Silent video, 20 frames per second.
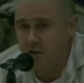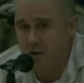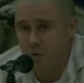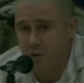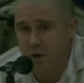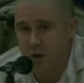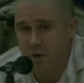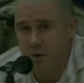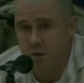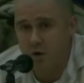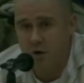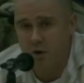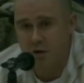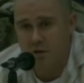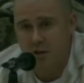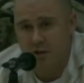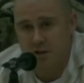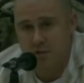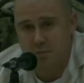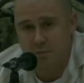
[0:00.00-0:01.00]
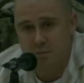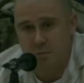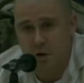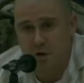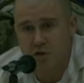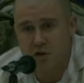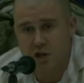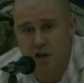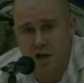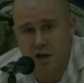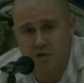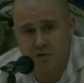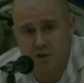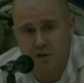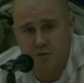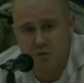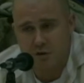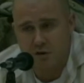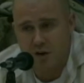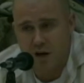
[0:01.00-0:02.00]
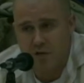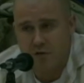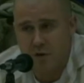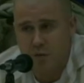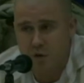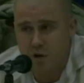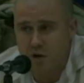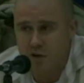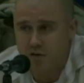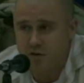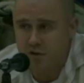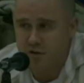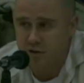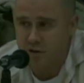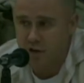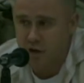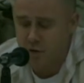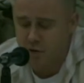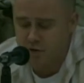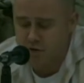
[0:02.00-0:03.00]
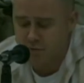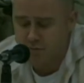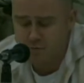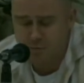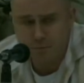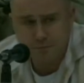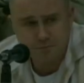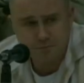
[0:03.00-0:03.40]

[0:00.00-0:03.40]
that's most challenging for Grandview Woodlands, as you know, is